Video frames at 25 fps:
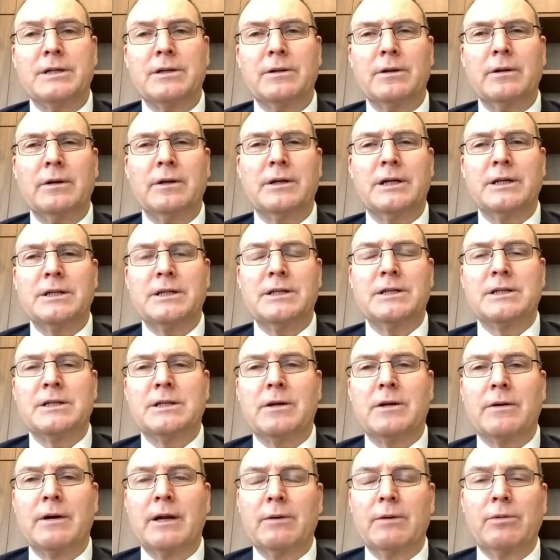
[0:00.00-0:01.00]
not
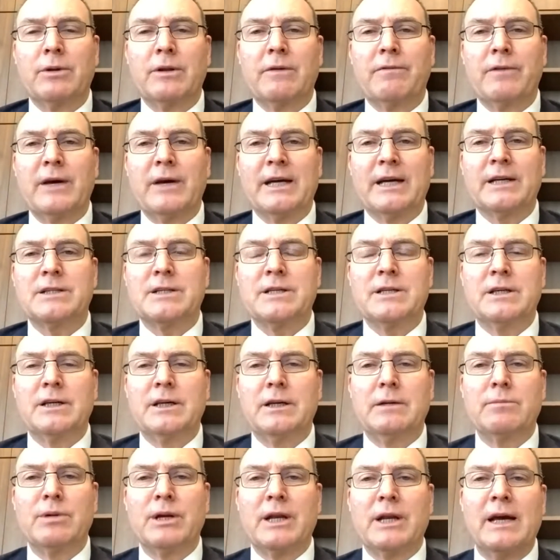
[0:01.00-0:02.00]
necessarily with a
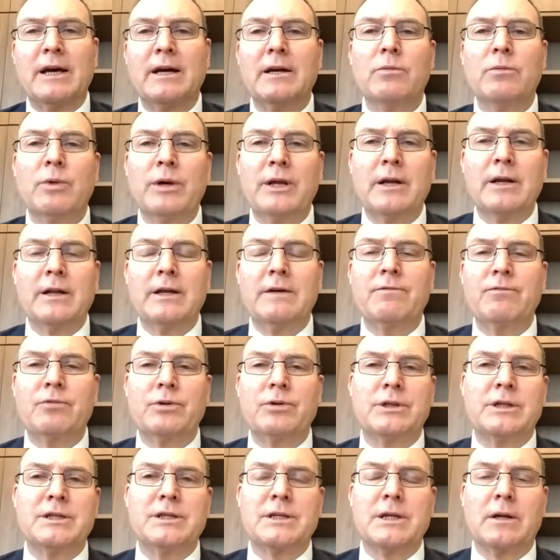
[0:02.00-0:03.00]
vaccine, but how do we live
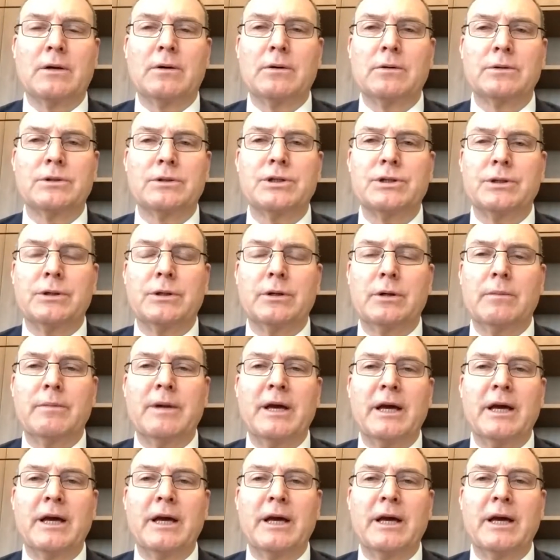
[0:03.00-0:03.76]
with this long term?